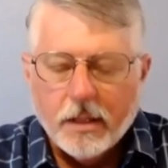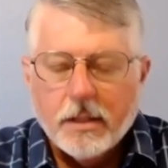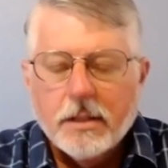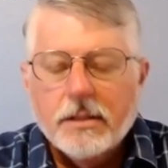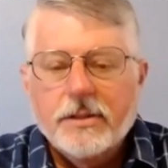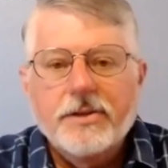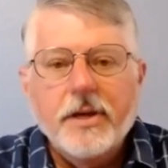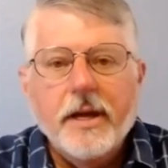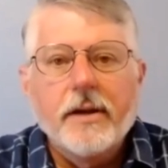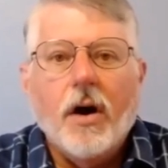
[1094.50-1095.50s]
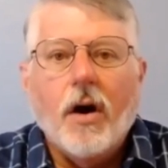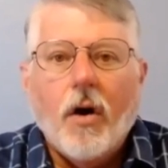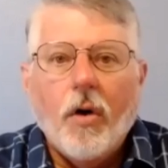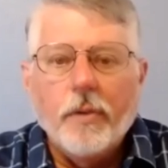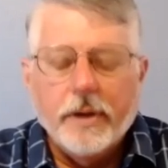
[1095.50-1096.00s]
Sin
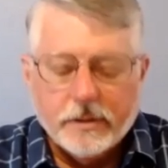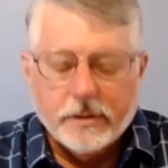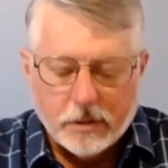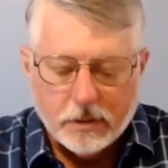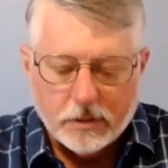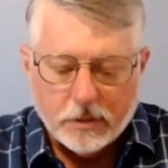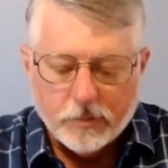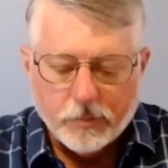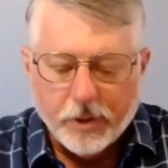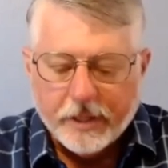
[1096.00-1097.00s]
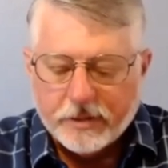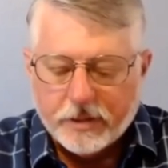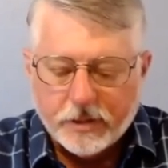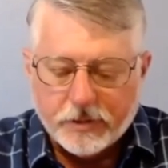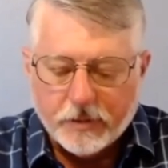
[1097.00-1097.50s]
always brings
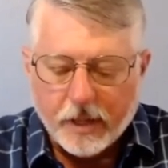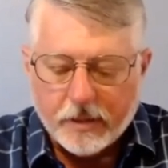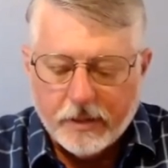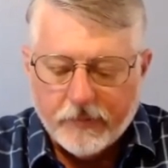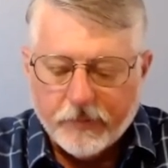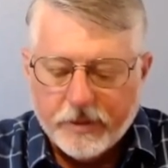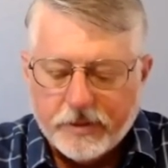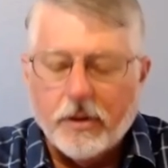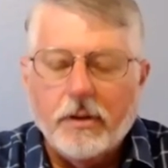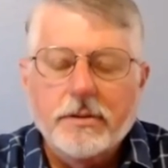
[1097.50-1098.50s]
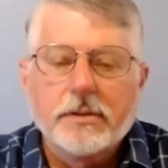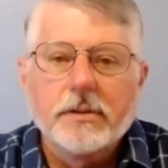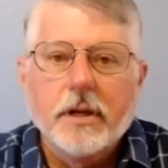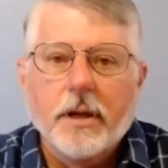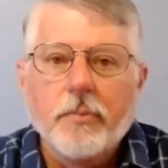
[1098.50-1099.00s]
destructive results
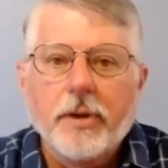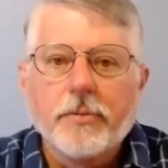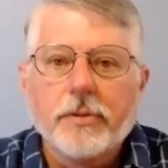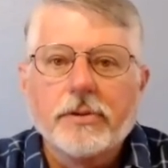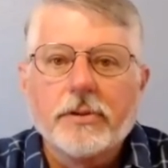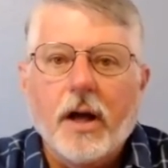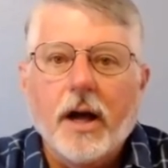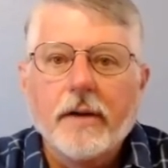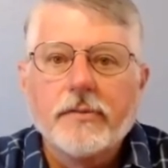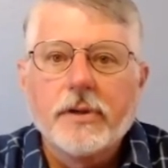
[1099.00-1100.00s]
in people's lives.